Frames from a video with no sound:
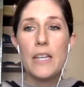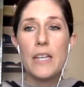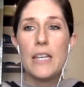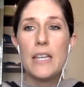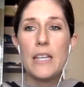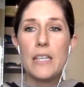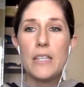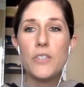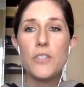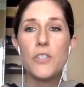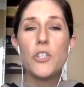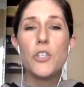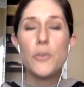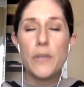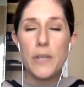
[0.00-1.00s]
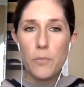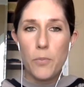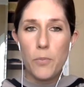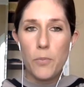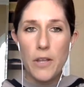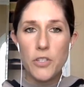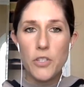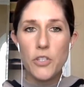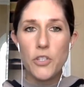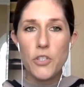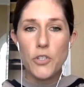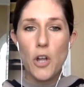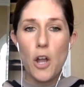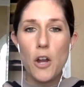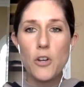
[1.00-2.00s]
is you can press
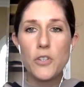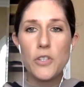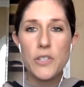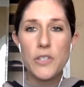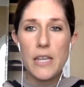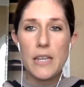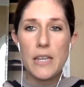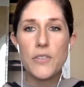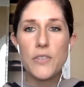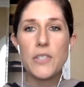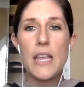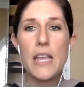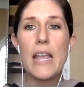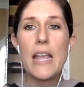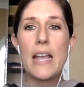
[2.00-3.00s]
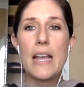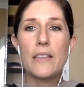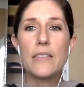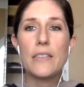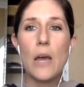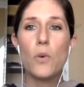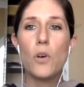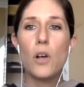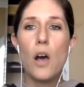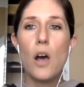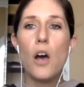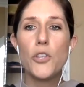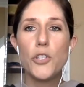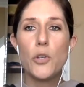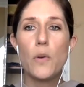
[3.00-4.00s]
star six and that will
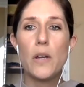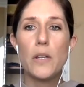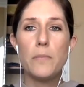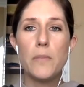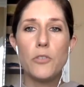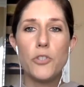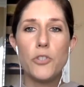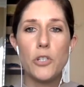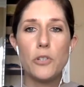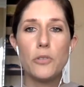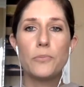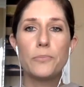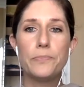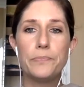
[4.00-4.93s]
also unmute you